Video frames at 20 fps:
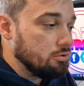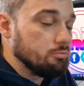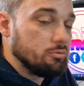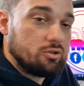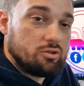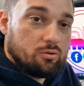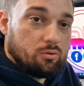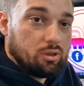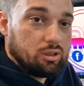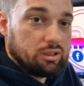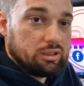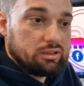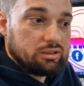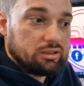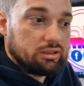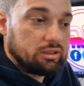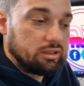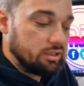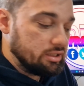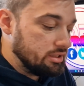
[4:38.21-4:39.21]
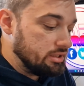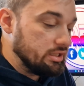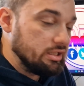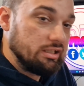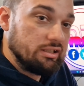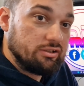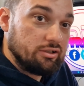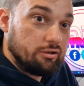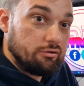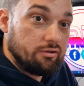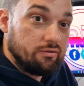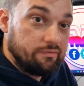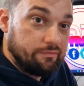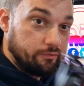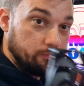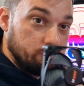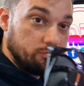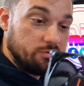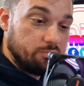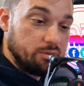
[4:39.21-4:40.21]
much quieter than these are at
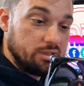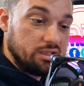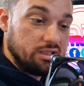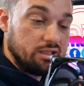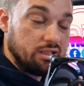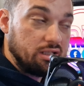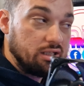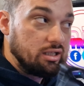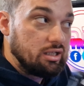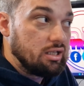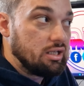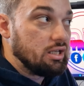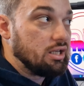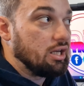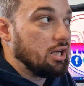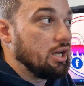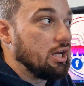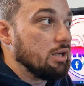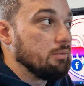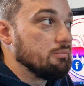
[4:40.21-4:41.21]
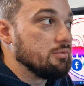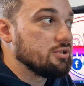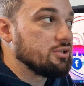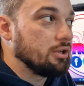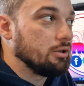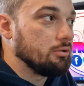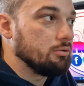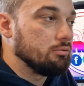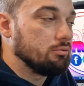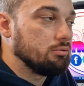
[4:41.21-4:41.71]
full speed. So